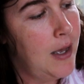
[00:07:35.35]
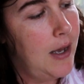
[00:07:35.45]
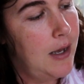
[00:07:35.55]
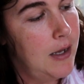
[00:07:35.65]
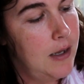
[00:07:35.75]

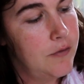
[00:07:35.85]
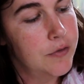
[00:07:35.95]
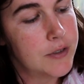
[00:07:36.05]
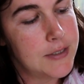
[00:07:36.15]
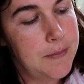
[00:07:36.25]

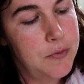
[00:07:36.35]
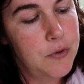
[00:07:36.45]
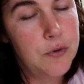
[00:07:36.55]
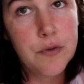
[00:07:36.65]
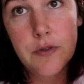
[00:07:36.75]
For
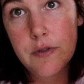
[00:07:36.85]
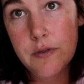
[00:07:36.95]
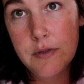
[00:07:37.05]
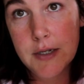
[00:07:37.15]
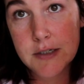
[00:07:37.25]
example,
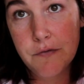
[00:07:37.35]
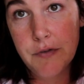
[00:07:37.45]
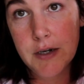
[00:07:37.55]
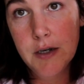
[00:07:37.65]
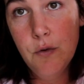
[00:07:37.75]
this
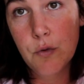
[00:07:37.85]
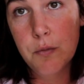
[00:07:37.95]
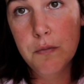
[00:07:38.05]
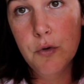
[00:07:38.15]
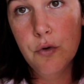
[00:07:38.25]
figure will
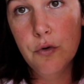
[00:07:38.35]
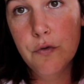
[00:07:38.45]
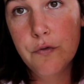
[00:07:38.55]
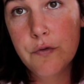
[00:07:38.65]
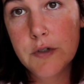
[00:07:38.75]

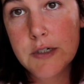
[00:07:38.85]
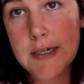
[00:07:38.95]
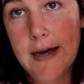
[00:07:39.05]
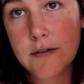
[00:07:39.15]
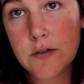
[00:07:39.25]
move
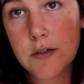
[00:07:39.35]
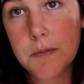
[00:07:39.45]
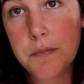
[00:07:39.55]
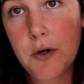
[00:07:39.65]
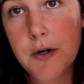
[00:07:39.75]
down to the
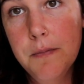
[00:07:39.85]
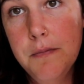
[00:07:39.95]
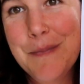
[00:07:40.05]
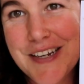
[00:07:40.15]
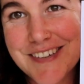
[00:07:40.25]

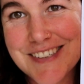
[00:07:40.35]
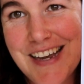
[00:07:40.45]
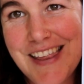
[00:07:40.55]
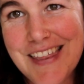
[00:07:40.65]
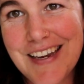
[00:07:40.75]
bottom because
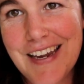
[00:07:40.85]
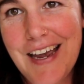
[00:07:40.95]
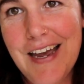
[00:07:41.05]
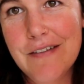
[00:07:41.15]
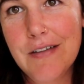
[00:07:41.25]
I think
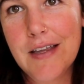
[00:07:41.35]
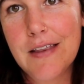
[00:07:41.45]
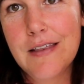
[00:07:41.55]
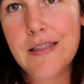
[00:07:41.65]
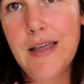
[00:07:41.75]

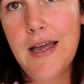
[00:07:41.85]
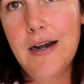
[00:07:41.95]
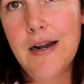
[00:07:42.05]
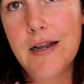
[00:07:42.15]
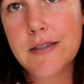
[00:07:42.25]
having
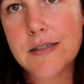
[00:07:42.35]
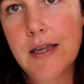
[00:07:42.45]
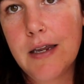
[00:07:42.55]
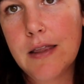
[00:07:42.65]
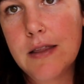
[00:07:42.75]
that as
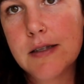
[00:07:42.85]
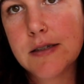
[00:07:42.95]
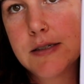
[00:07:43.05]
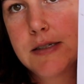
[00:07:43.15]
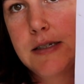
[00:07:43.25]
like the
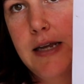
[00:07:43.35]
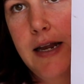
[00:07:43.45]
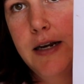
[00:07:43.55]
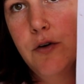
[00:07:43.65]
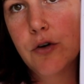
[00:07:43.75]

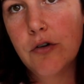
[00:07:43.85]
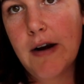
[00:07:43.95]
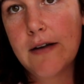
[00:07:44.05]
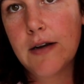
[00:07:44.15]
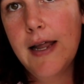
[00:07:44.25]
standing or
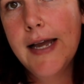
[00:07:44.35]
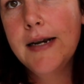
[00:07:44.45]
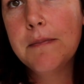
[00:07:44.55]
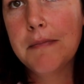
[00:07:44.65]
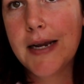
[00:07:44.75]
ground
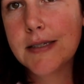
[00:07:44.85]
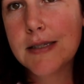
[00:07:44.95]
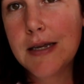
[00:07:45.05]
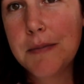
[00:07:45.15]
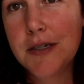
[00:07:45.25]
line makes
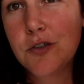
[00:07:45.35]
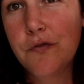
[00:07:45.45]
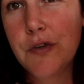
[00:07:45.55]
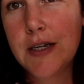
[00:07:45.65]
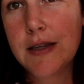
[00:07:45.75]
the image
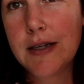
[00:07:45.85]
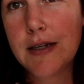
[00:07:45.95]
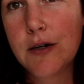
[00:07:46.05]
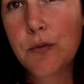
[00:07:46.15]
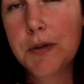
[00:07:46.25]
feel a
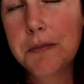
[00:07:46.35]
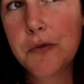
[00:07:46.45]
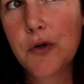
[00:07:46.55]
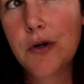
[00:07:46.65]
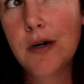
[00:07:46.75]
little bit
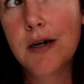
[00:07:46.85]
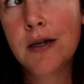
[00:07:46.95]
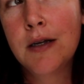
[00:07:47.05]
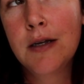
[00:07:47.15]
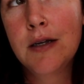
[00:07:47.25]
more
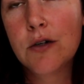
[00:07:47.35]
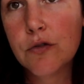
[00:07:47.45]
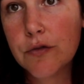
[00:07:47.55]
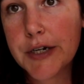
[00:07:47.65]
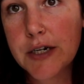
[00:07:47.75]

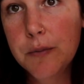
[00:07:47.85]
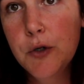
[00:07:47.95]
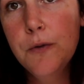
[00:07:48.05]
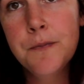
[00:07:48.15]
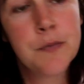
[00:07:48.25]

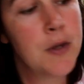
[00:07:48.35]
readable.